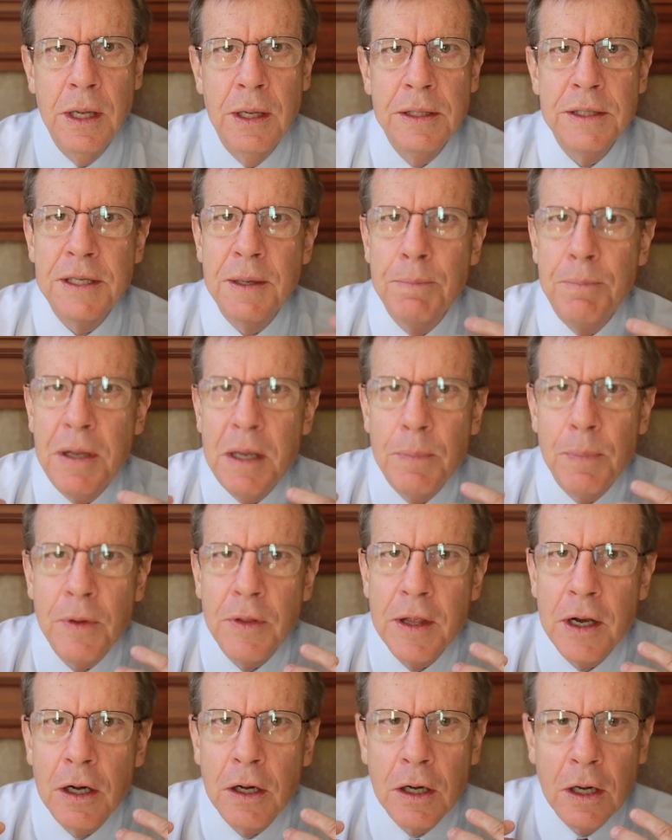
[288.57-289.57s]
Some people
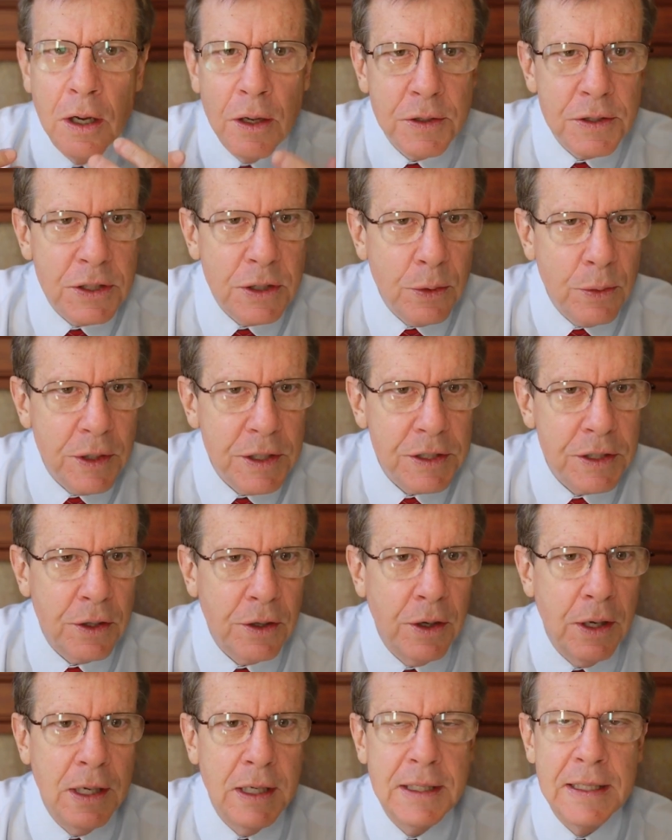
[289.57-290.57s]
that are close to us
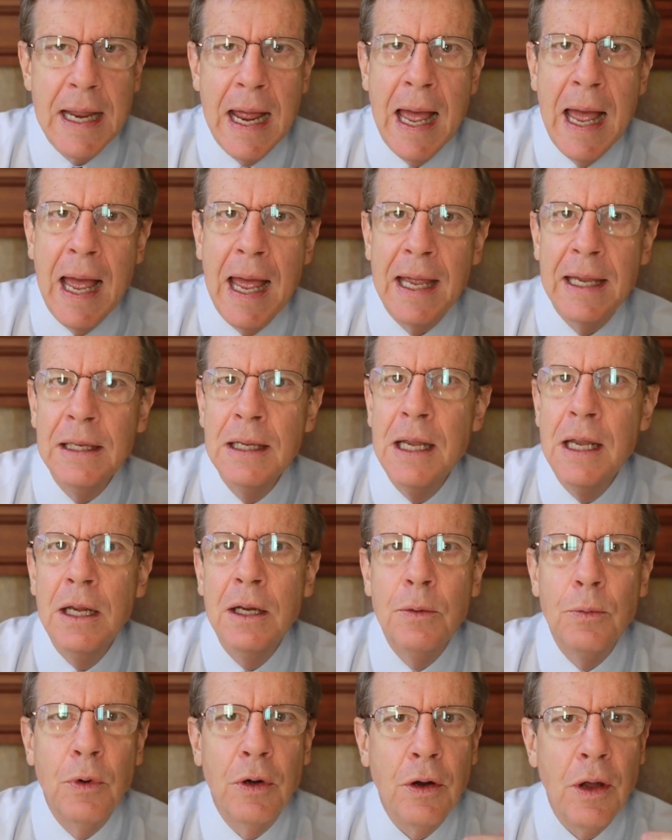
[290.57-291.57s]
are going to die.
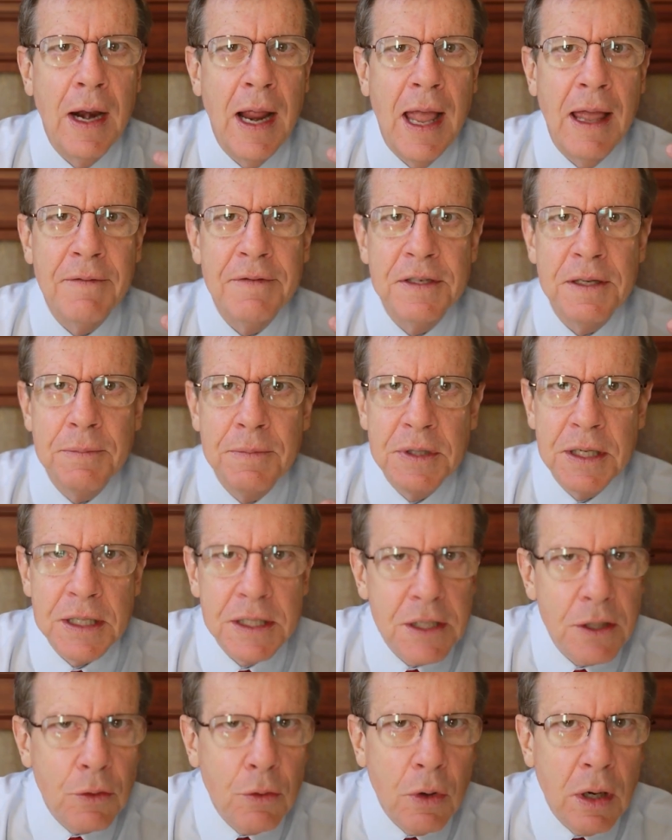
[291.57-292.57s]
We're going to have some
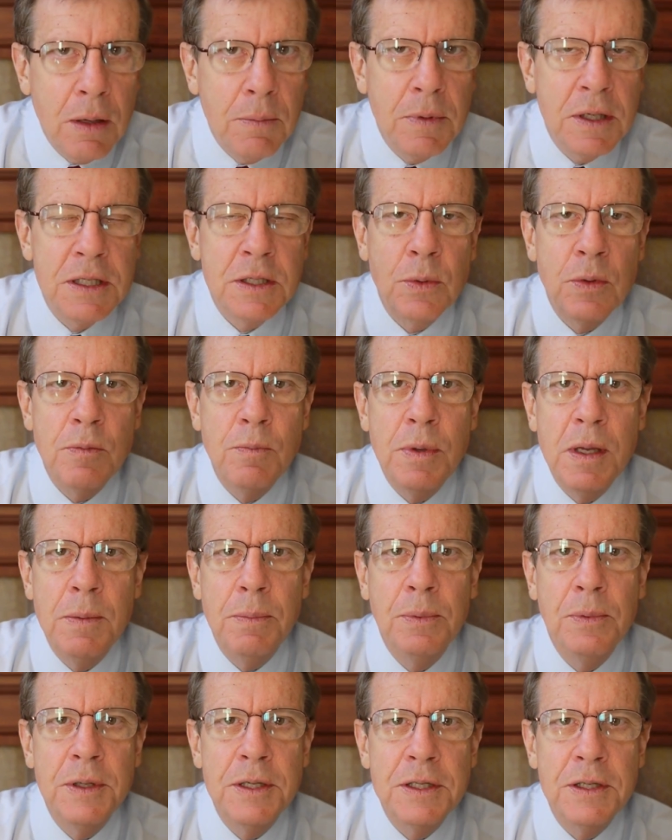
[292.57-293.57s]
disagreements with
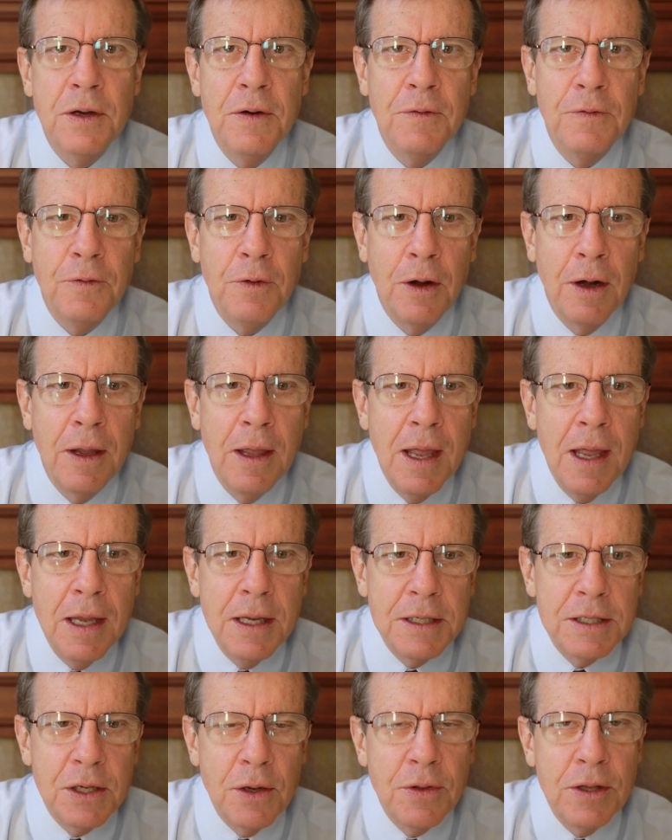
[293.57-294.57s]
people and so forth.
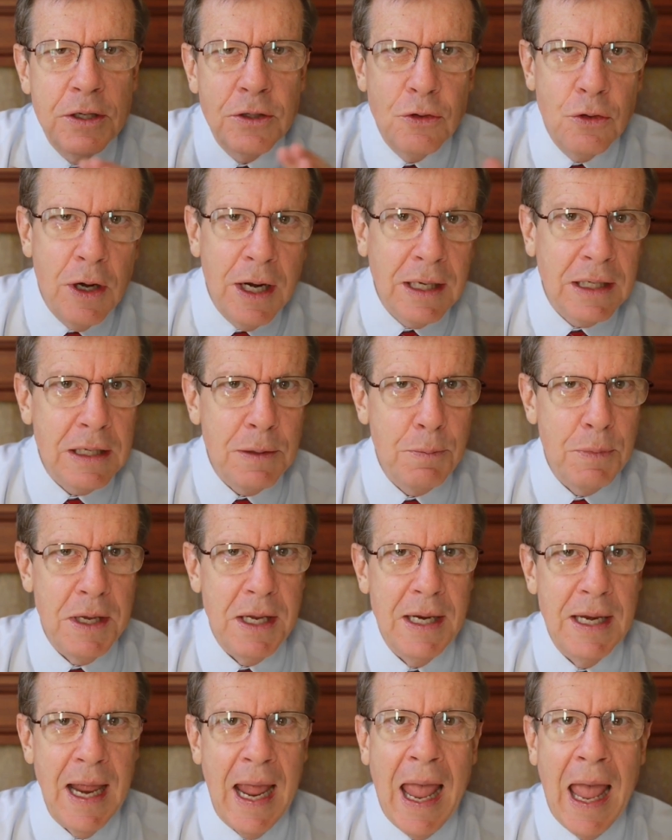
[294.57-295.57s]
So the trick to
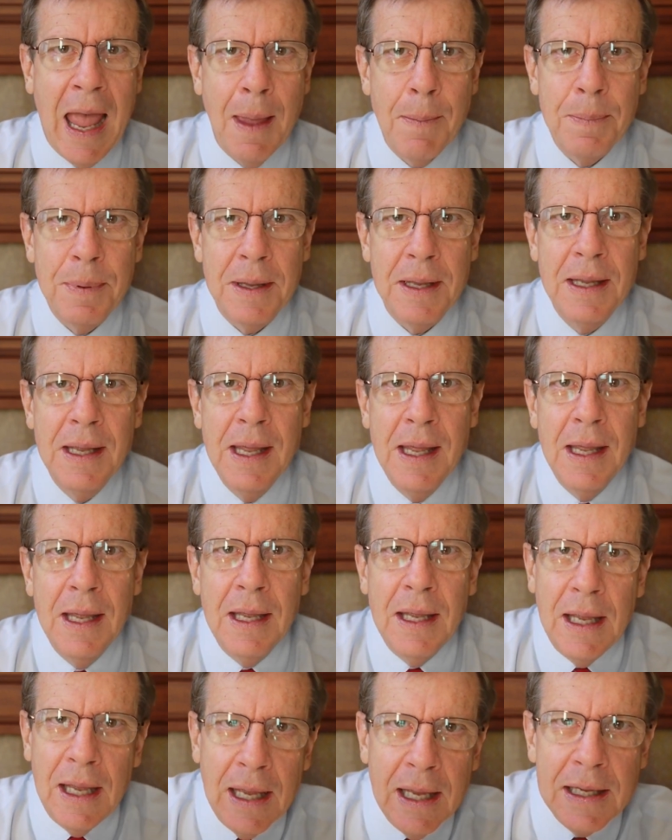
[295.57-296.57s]
being happy
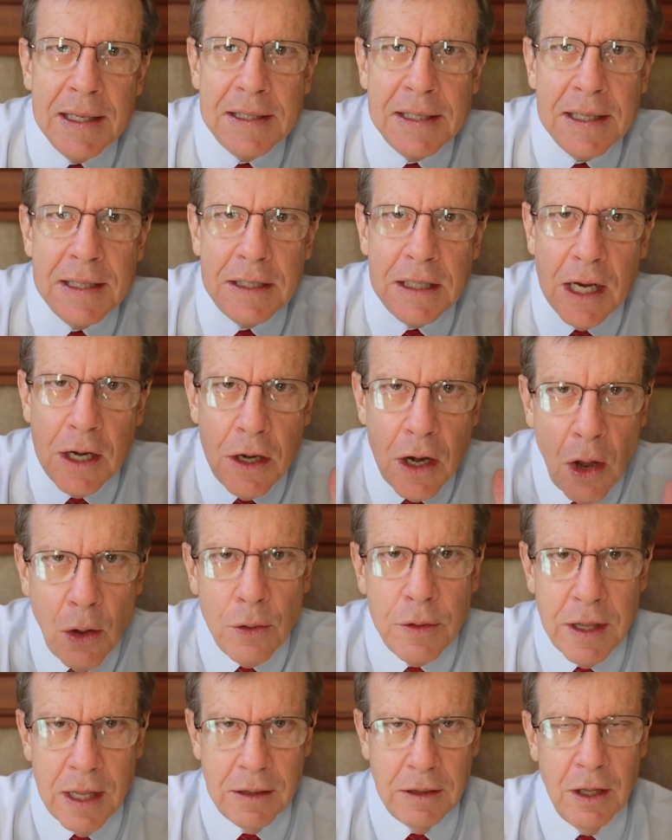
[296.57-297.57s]
is to
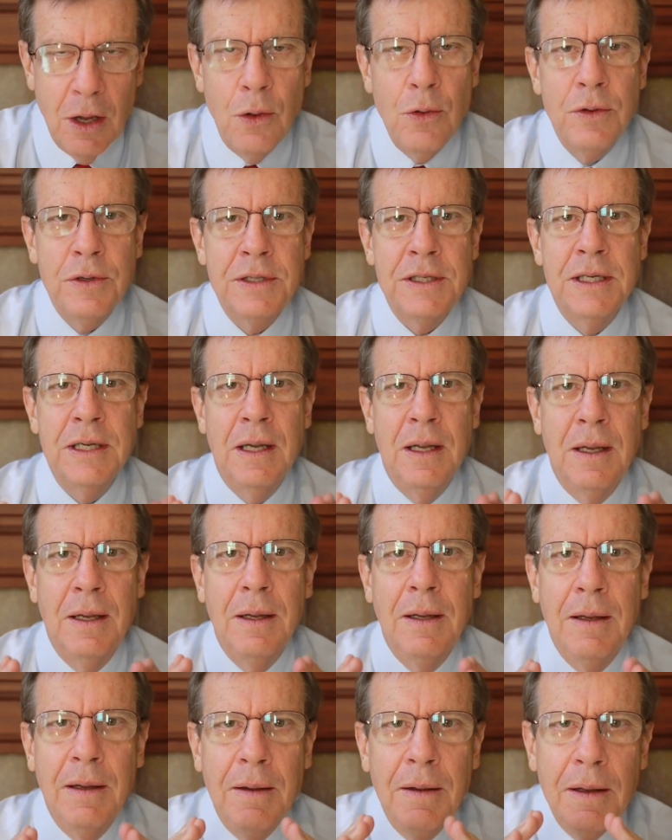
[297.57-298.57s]
know that those
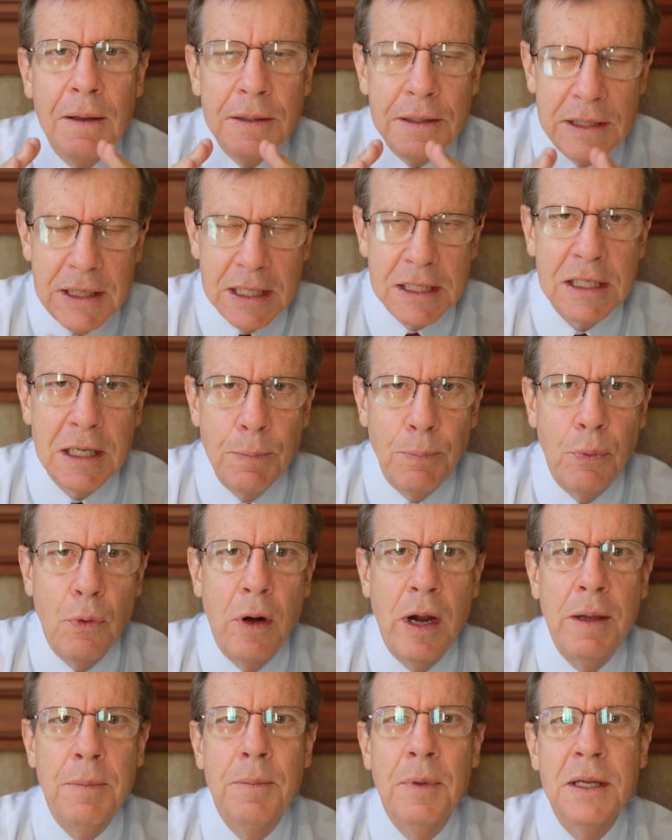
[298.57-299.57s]

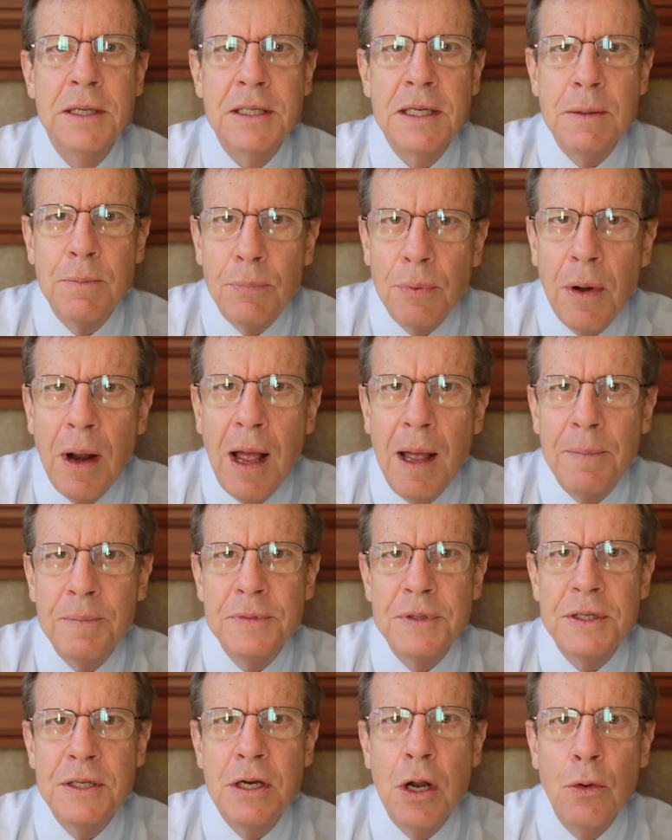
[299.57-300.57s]
disappointments and
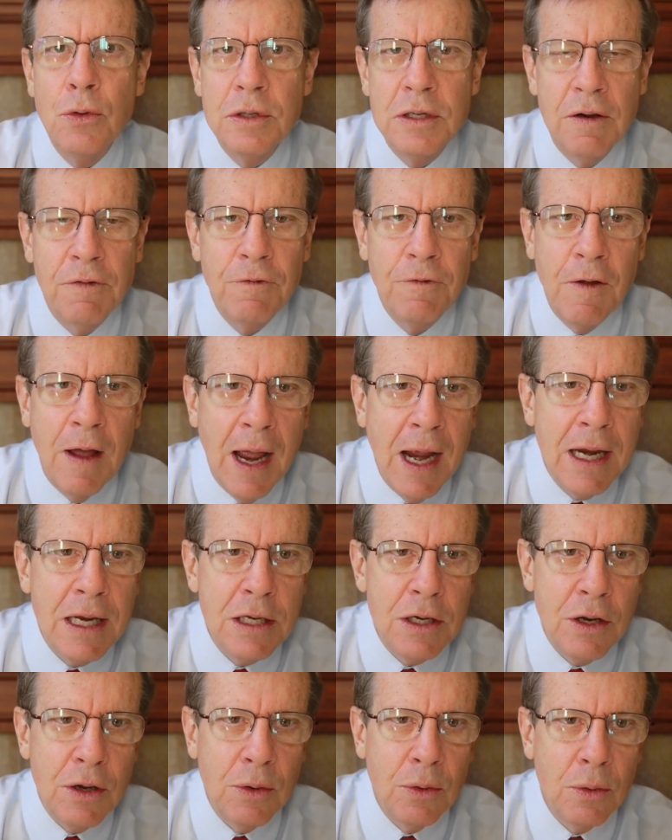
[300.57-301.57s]
problems don't
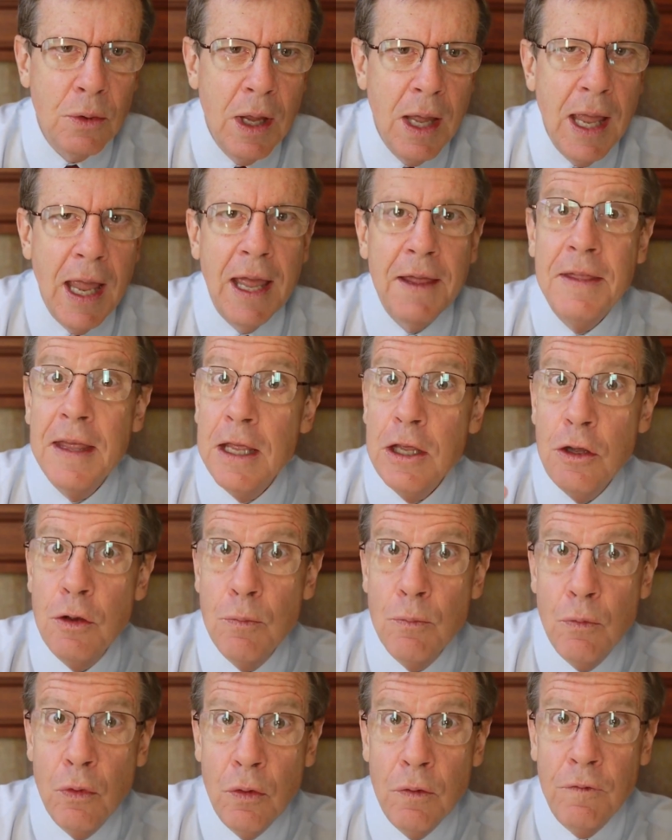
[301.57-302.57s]
define you. and that you
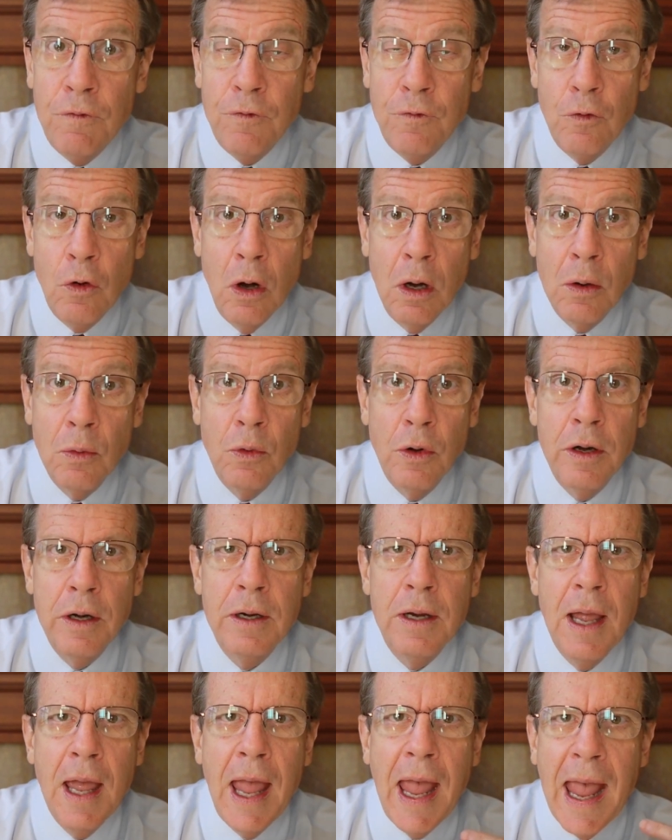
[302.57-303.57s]
move
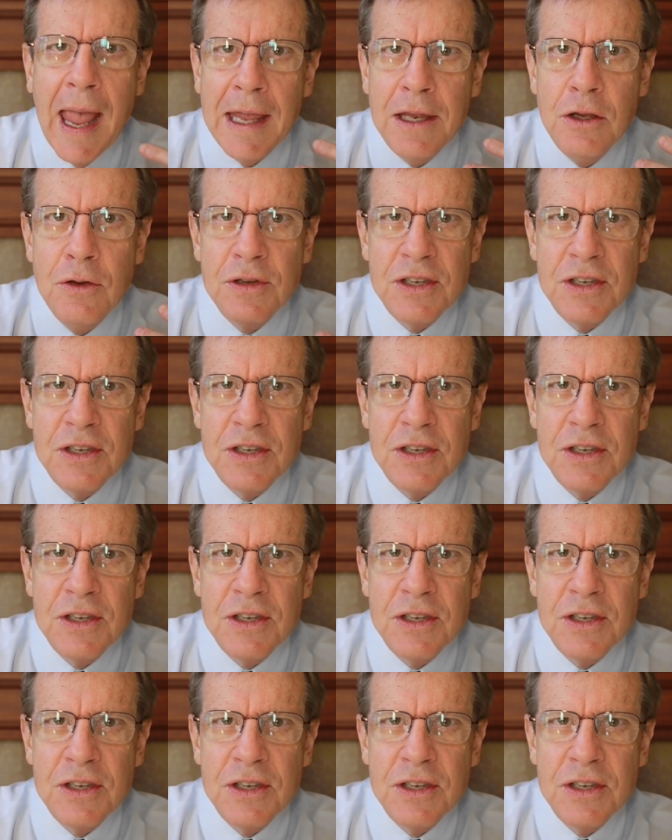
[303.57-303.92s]
forward and you